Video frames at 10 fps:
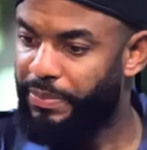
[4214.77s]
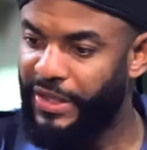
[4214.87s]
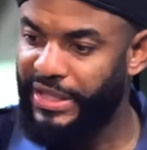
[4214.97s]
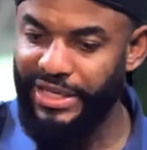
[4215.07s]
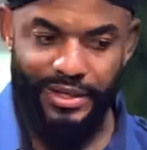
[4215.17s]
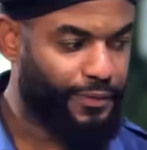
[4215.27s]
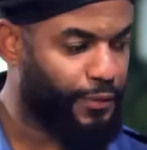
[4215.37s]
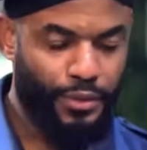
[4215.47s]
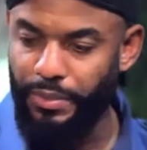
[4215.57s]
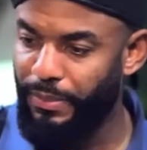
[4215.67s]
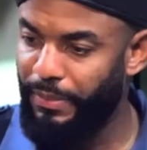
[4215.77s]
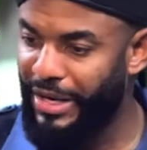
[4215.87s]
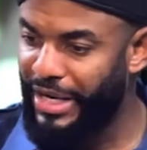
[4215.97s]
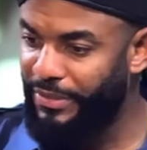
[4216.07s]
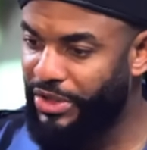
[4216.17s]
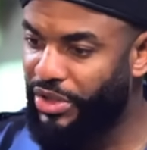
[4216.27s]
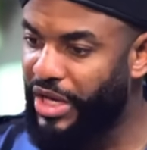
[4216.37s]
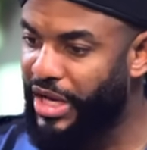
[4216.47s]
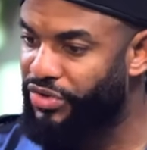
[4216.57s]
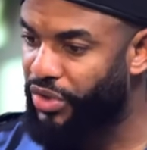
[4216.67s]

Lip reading: Please, I need food. What thing be madam that? Needs to take her